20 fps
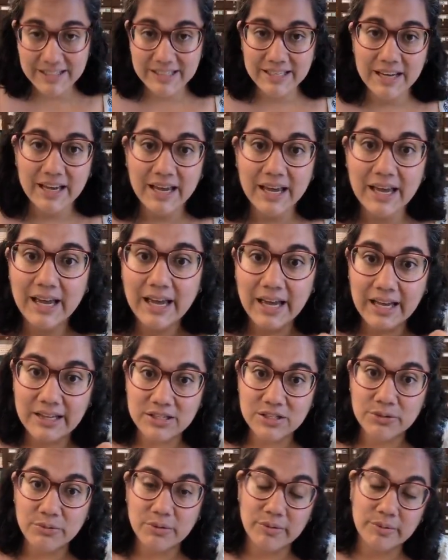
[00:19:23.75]
it.
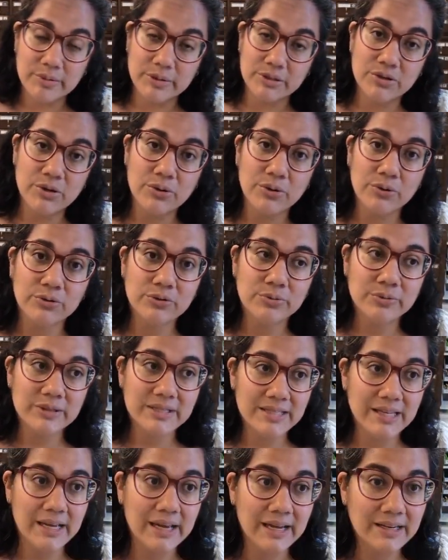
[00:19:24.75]
And so what we were told
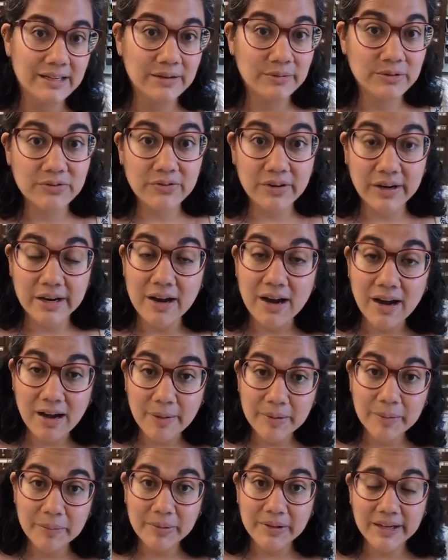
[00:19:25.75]
was that it was very
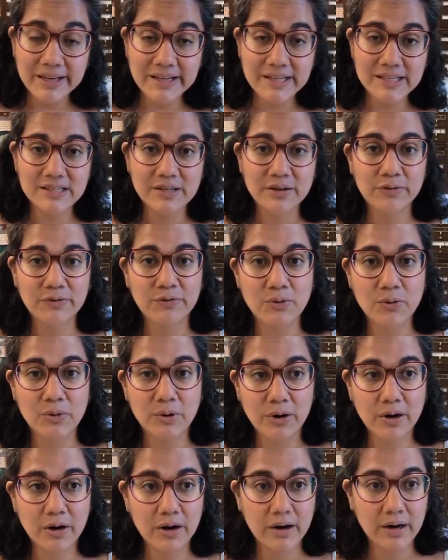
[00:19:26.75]
commonplace
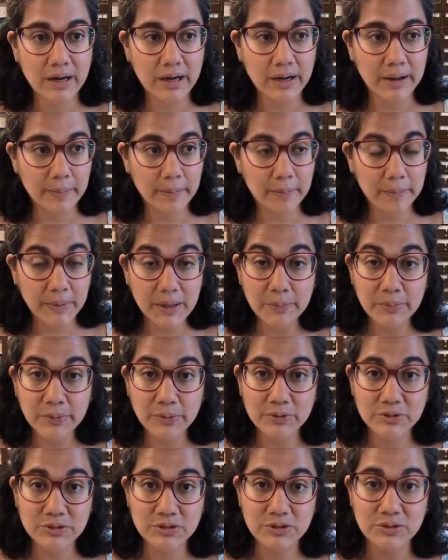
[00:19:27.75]
for
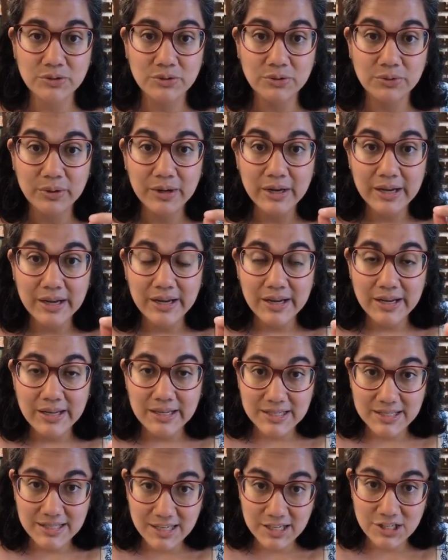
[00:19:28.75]
people to
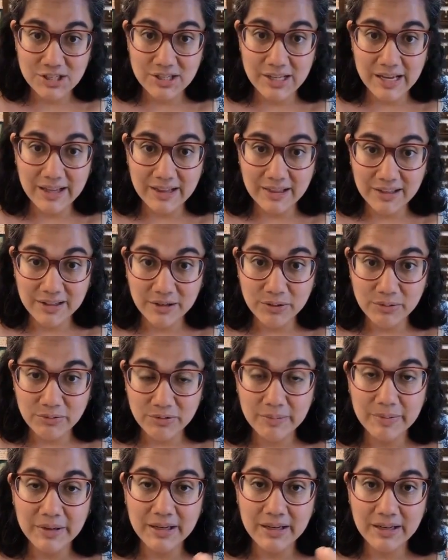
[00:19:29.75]
stitch that little
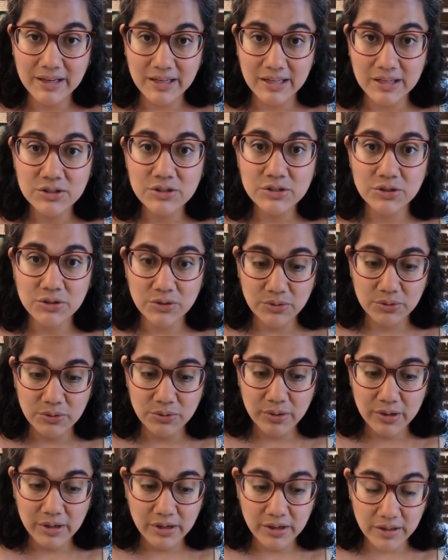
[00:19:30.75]
ribbon
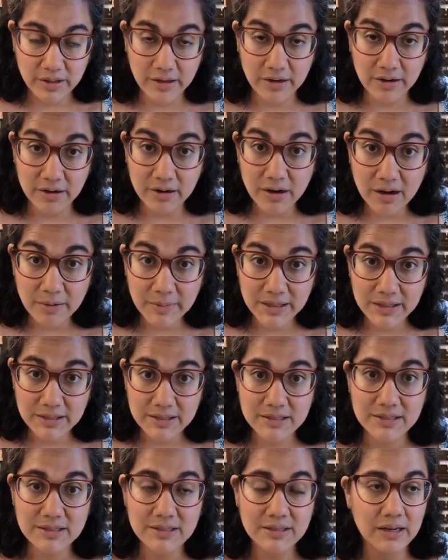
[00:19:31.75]
into their
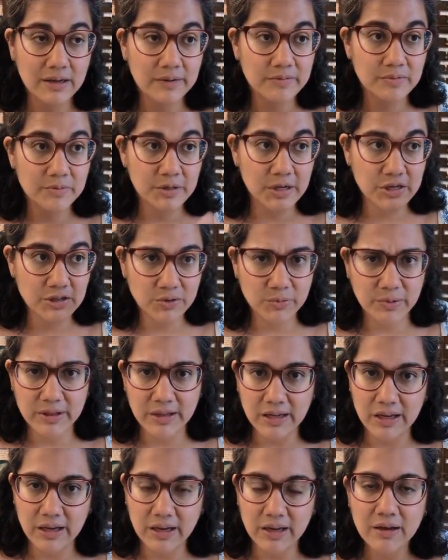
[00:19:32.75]
garments, especially
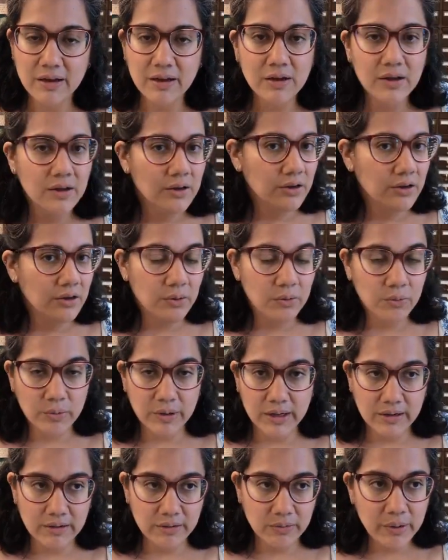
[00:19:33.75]
when they,
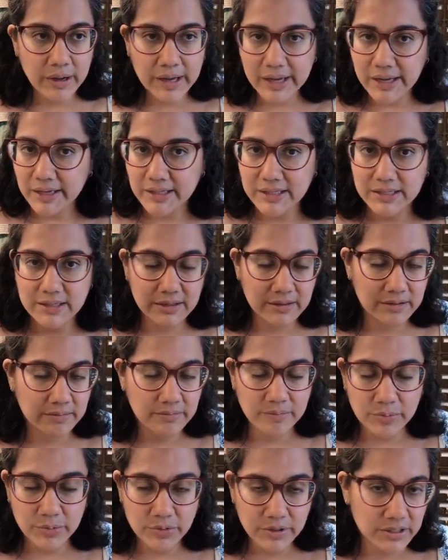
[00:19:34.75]
went away to
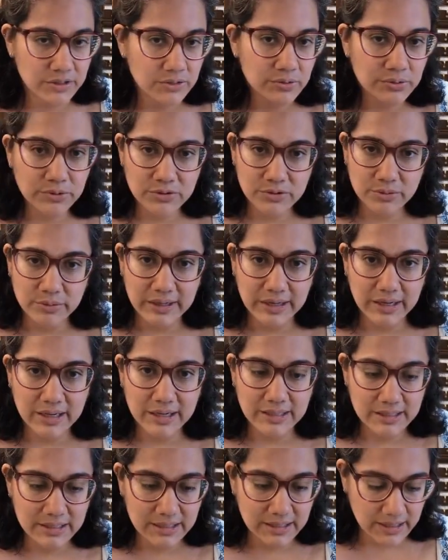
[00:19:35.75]
boarding schools or
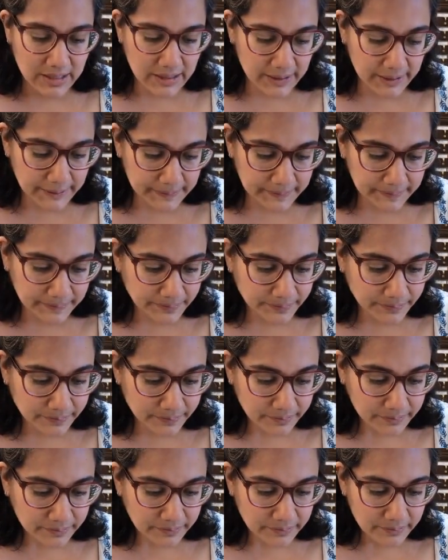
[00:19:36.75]
whatnot,
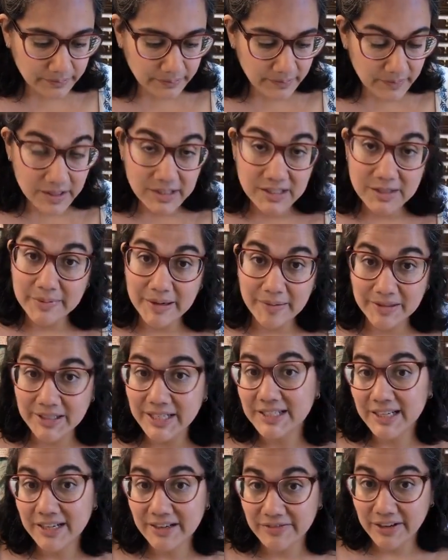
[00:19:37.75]
to be able
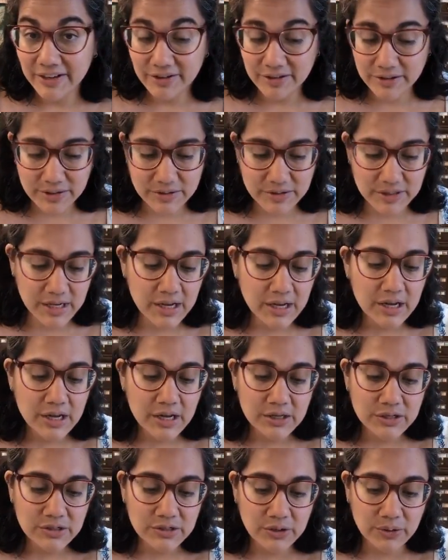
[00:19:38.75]
to identify their clothes.
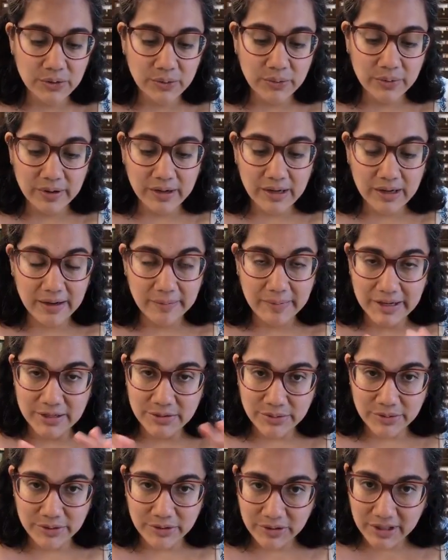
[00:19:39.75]
So
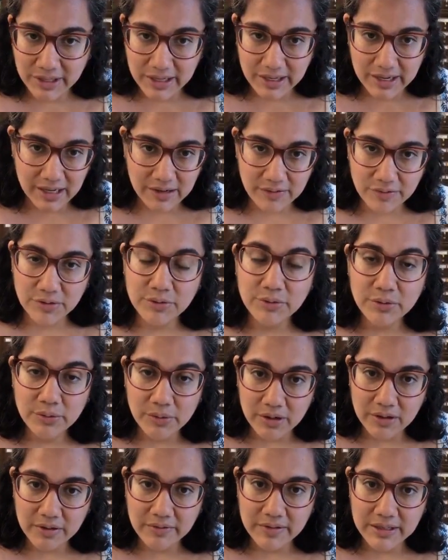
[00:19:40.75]
as we were looking kind of through
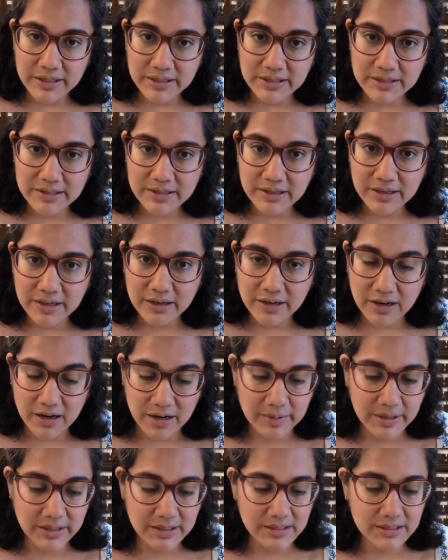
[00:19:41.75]
all of these
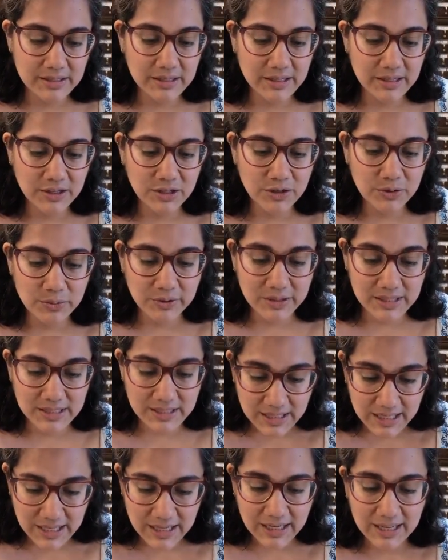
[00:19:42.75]
garments, you would
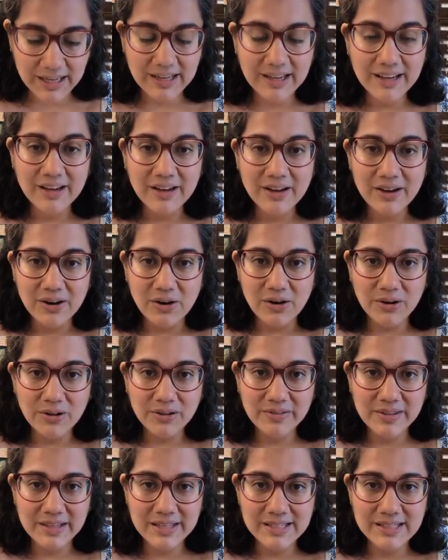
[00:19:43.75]
see
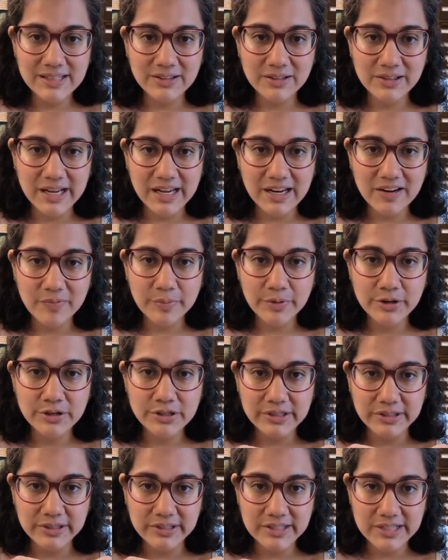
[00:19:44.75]
all of these little kind of
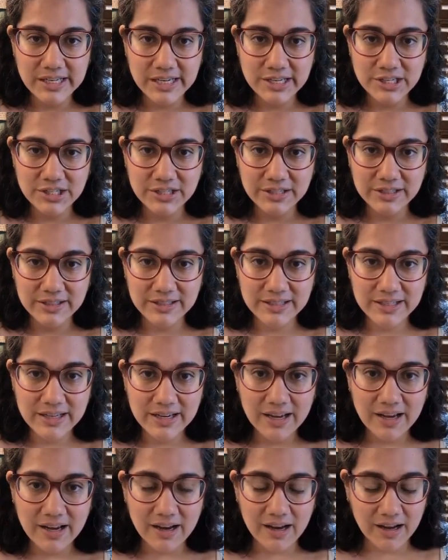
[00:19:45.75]
personalizations
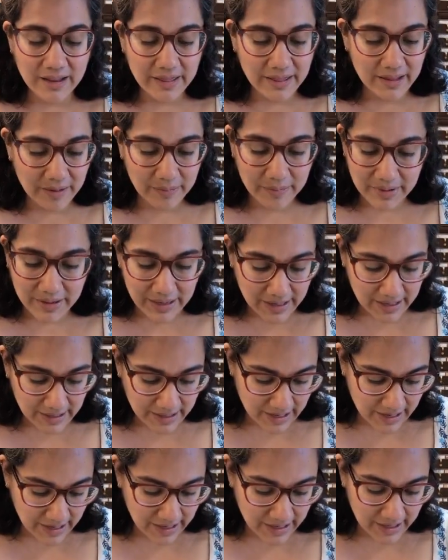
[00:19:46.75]
on them.
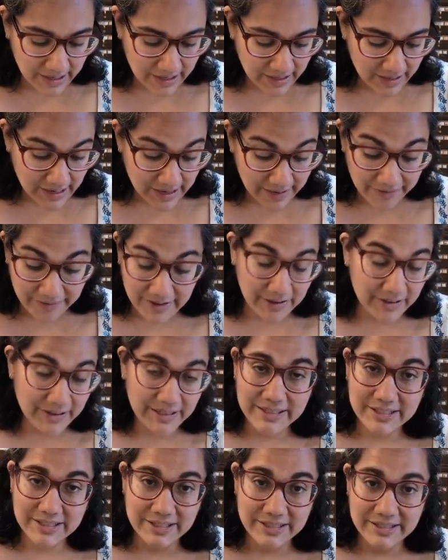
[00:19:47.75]
I found
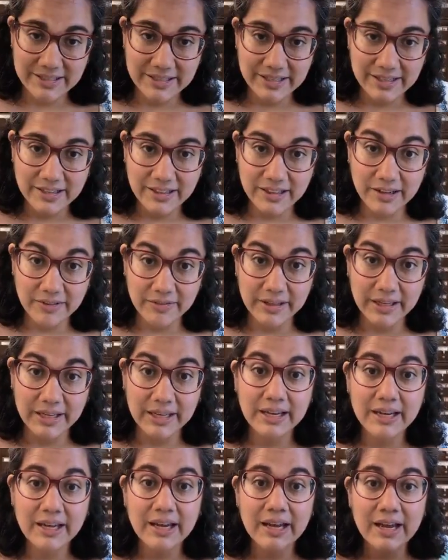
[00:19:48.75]
it just
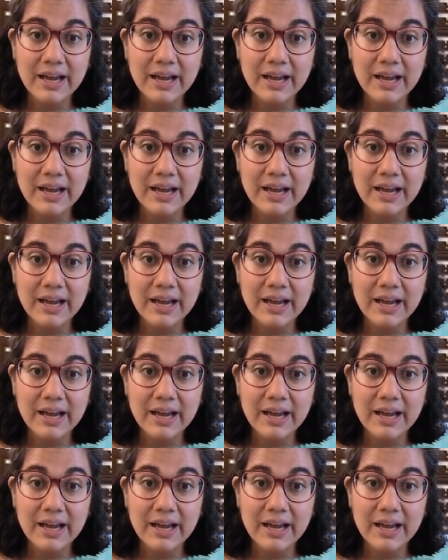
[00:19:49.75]
lovely.